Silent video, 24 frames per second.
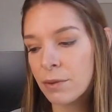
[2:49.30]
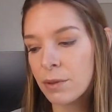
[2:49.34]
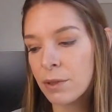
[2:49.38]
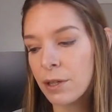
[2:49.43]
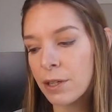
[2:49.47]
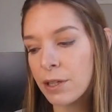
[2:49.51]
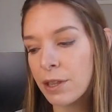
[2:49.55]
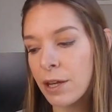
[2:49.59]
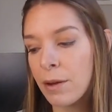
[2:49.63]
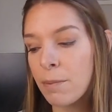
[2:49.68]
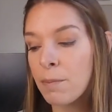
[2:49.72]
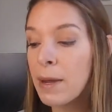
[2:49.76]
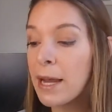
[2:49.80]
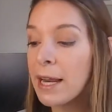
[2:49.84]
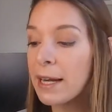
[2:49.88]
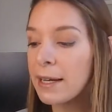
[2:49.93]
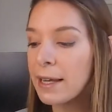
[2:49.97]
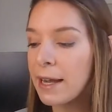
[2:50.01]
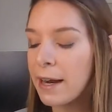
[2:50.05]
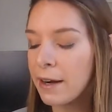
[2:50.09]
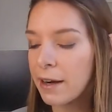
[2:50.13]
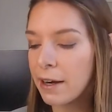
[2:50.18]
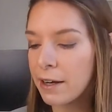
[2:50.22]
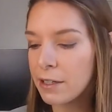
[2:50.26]
or the main
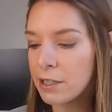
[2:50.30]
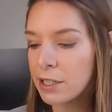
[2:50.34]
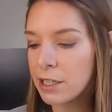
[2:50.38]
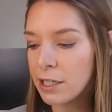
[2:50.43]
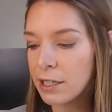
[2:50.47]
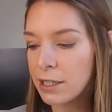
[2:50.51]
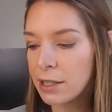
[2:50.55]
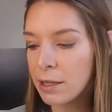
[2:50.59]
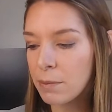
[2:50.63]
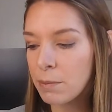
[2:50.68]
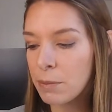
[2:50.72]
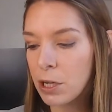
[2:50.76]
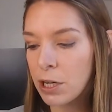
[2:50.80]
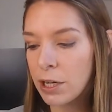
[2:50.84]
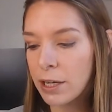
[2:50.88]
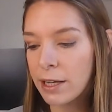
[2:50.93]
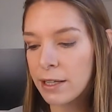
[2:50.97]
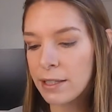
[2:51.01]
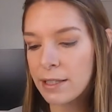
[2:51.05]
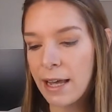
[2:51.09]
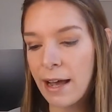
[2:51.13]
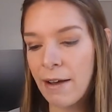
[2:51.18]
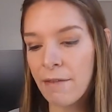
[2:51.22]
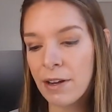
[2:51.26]
character in the book
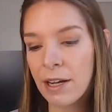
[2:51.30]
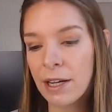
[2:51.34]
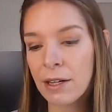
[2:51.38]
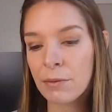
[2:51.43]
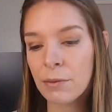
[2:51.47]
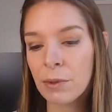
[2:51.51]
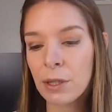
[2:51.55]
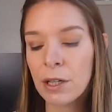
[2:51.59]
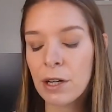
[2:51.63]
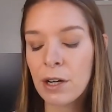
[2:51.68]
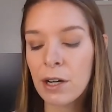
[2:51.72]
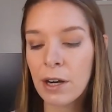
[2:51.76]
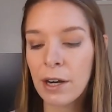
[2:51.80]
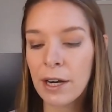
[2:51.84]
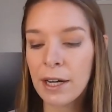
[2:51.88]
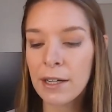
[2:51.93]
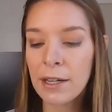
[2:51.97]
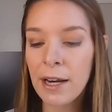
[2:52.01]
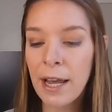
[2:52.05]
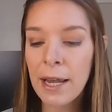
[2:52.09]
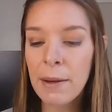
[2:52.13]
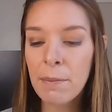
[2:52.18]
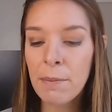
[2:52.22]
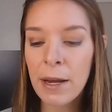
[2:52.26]
is having recurring
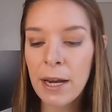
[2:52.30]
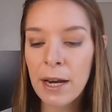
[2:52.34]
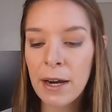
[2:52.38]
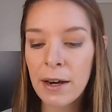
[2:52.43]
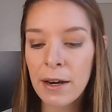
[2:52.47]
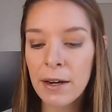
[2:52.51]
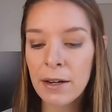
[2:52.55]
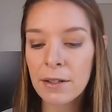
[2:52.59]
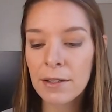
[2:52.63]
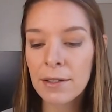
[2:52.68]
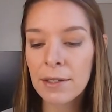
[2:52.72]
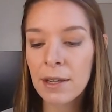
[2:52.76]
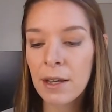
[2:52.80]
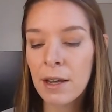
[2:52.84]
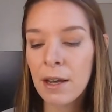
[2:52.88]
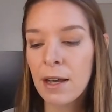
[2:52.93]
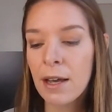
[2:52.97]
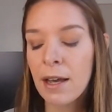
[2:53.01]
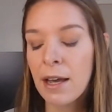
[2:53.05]
nightmares.